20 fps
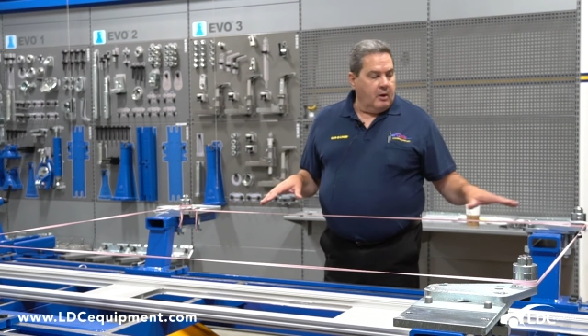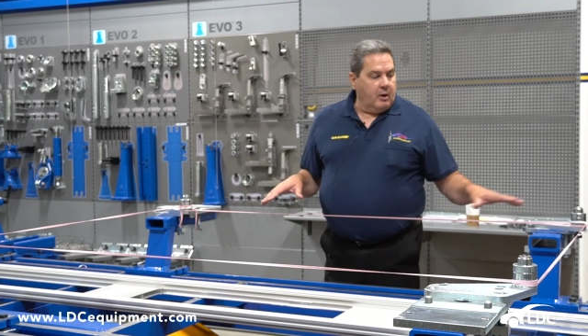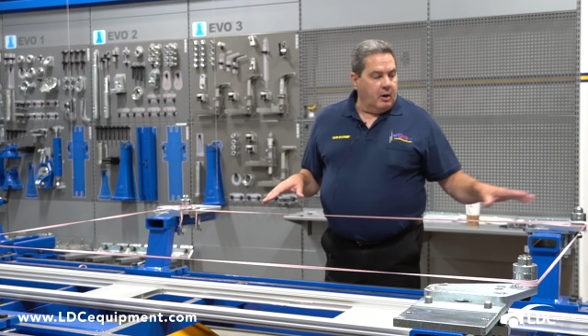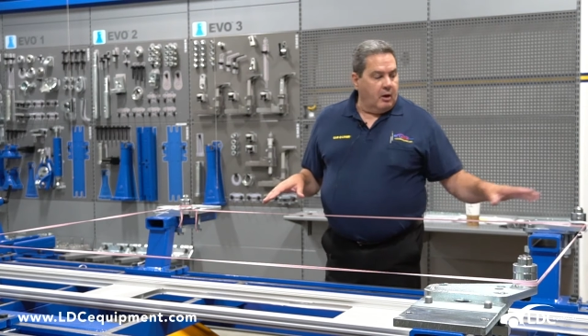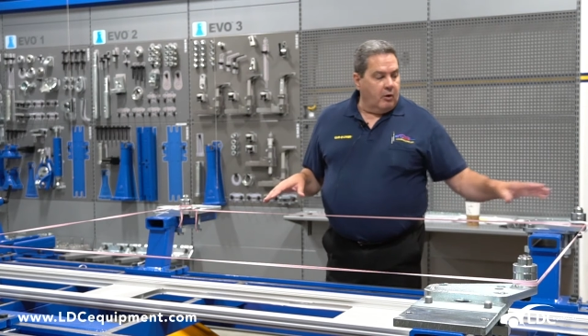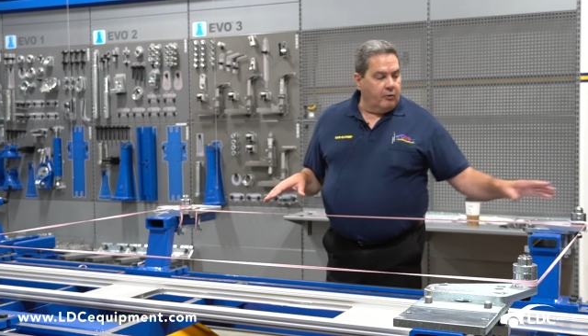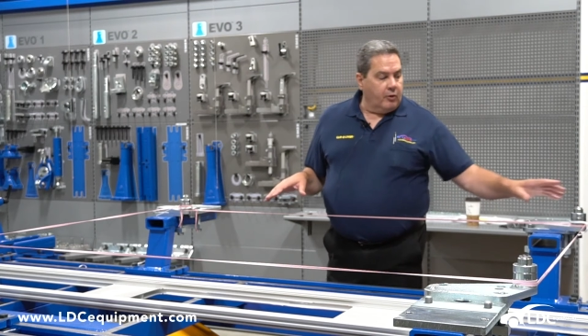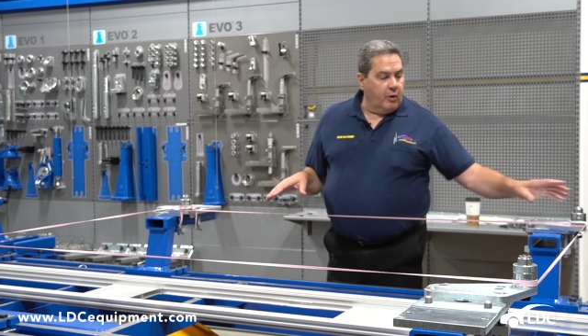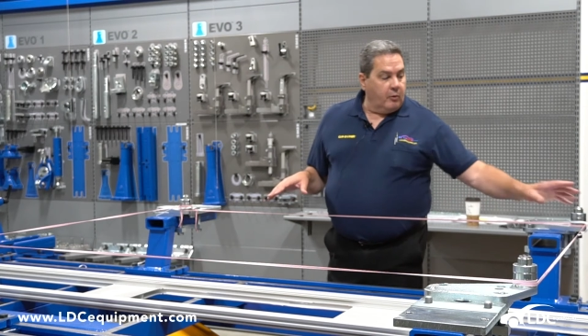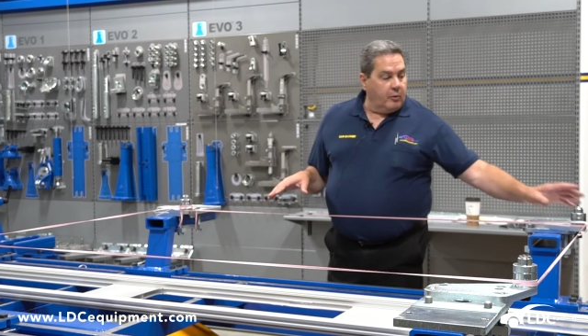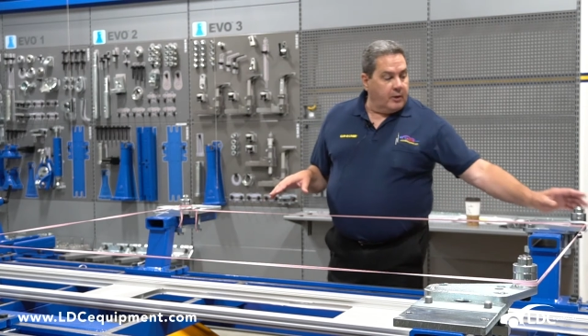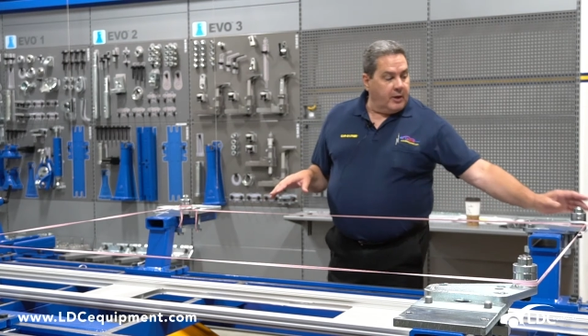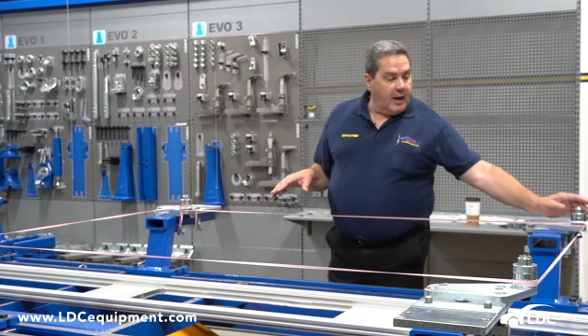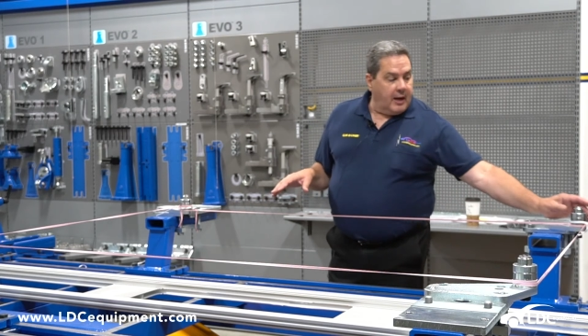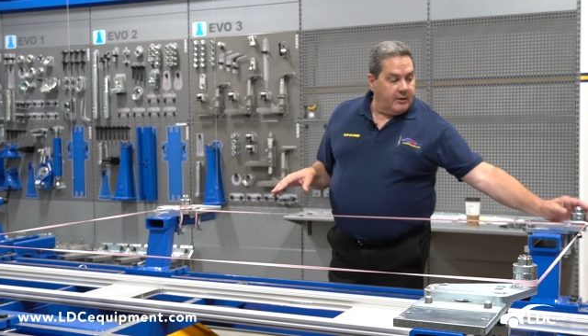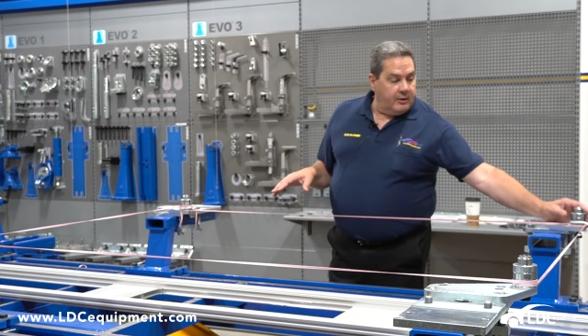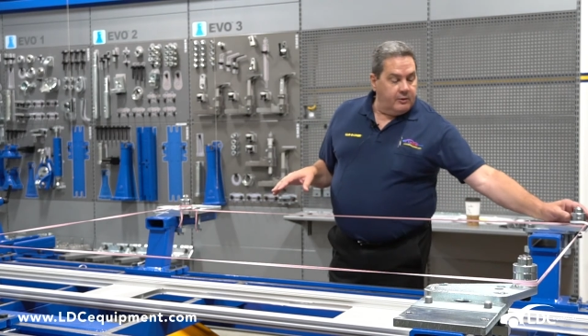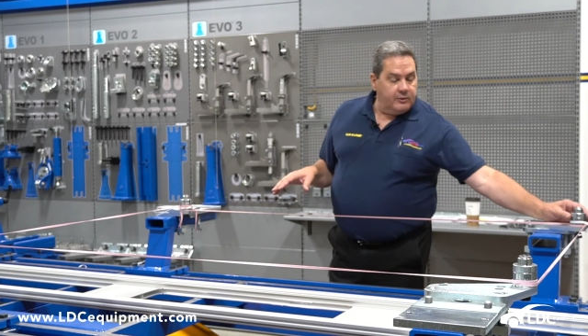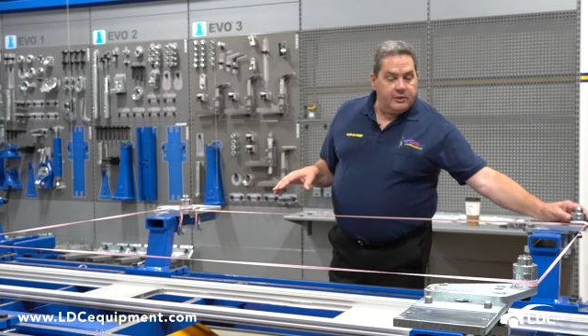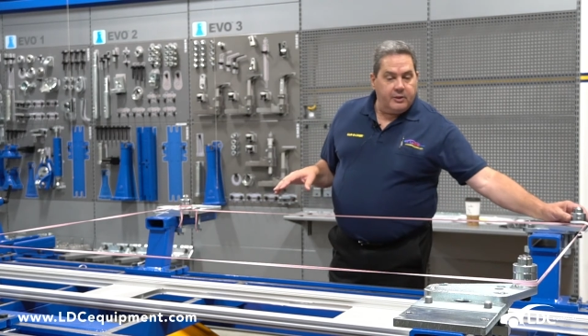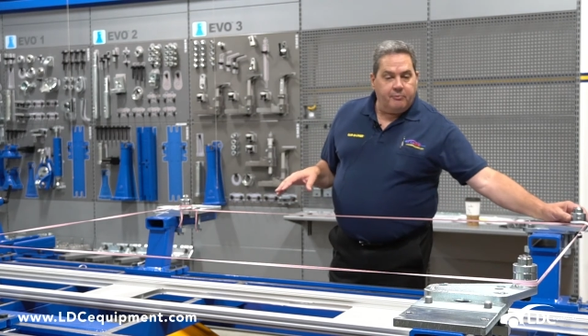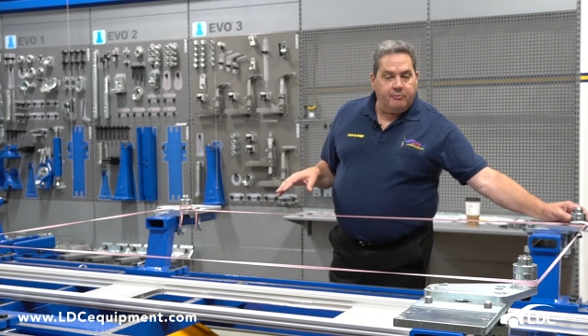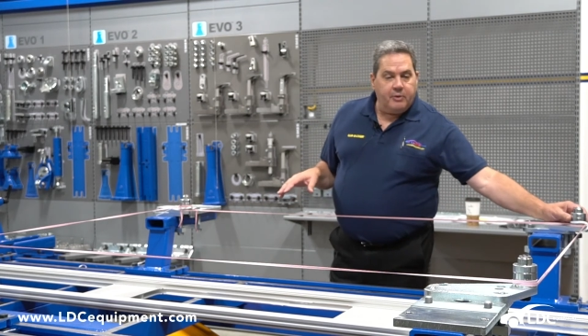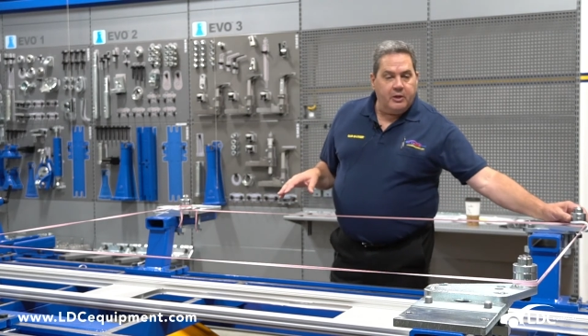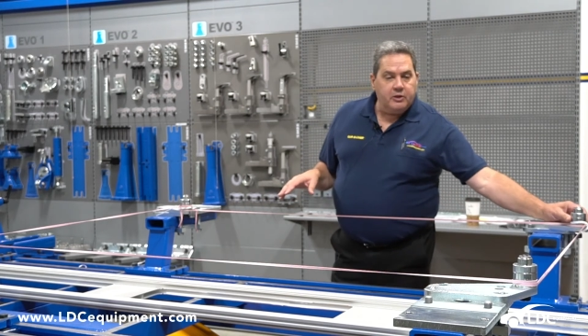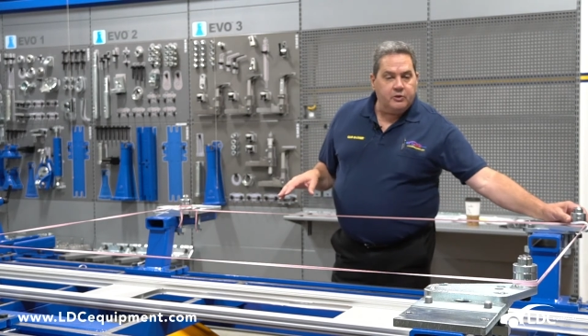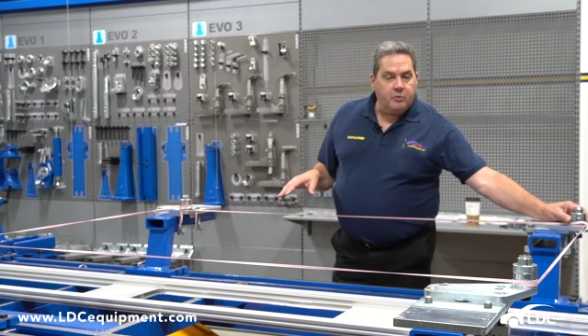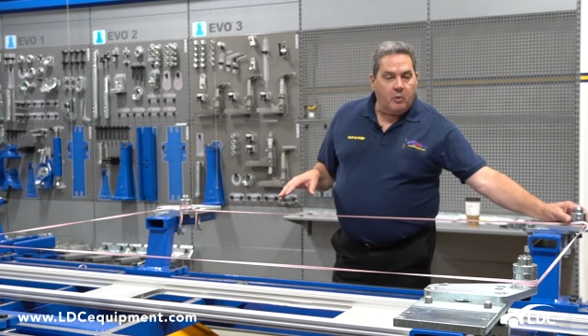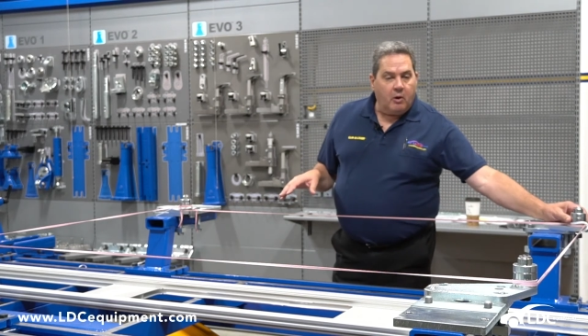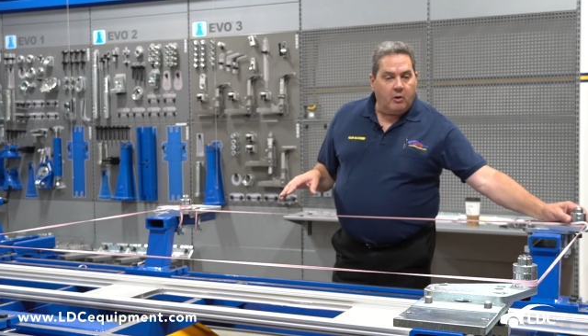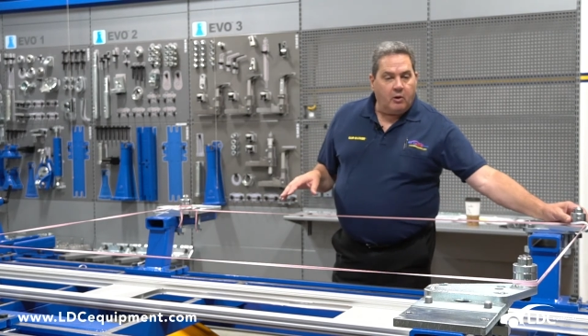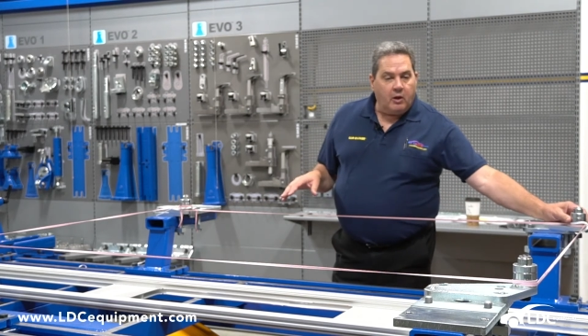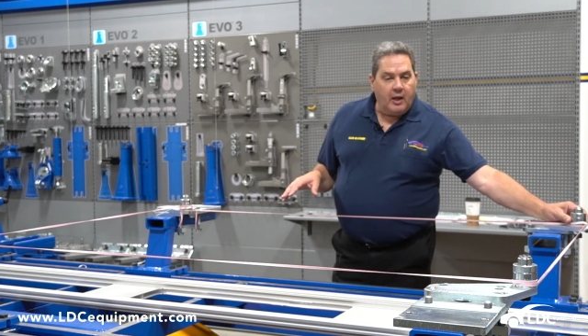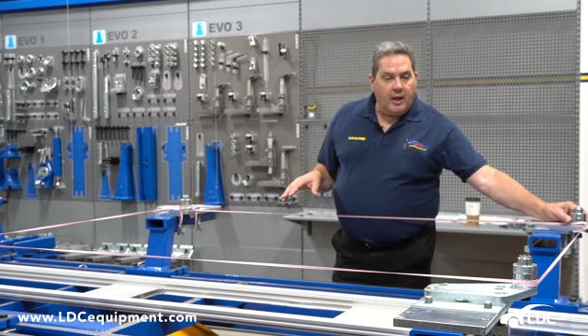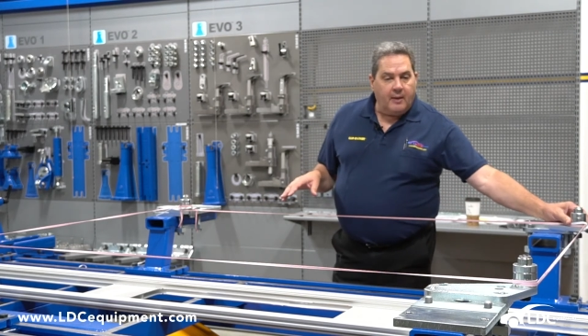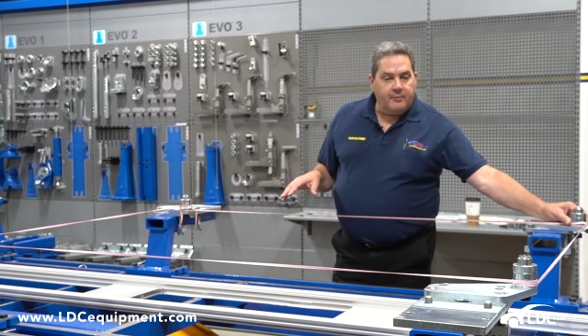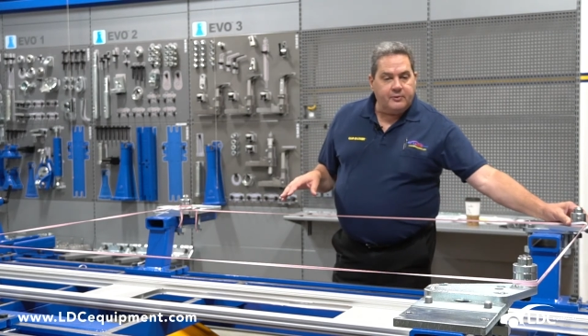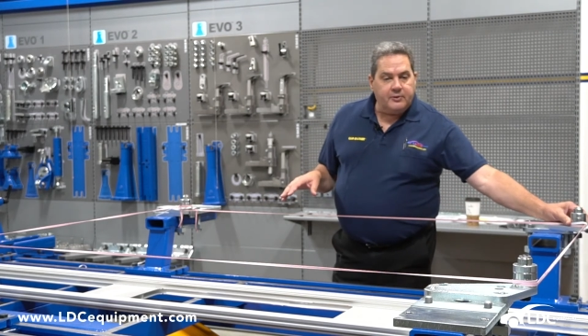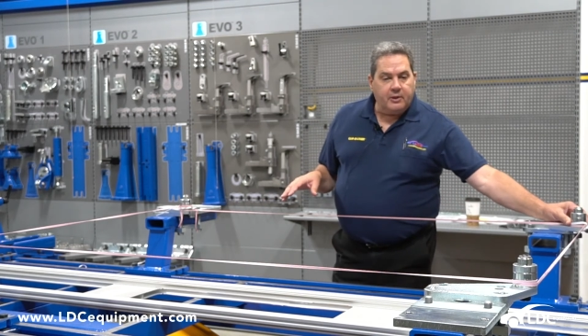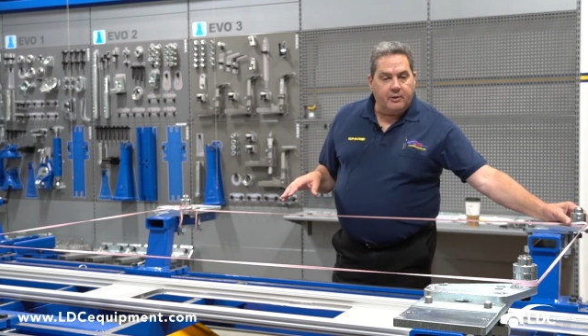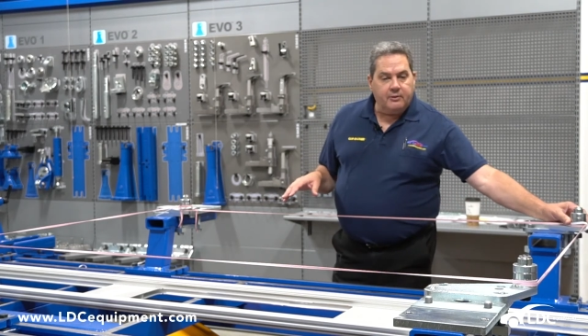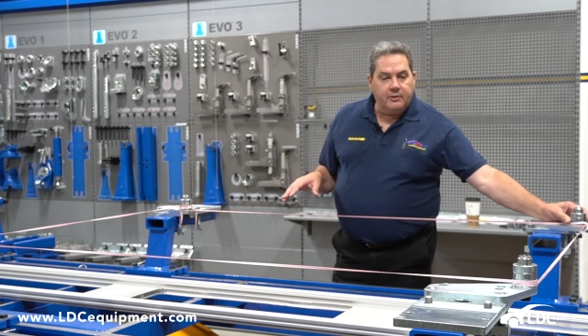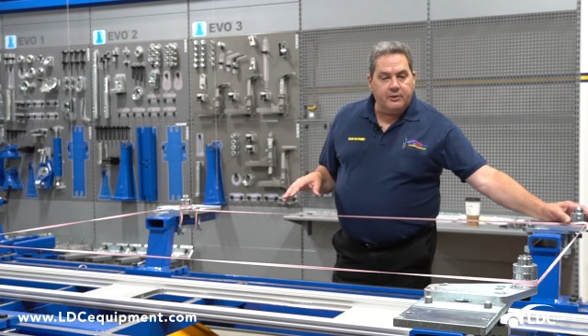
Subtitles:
Although we're not using pinch weld clamps here,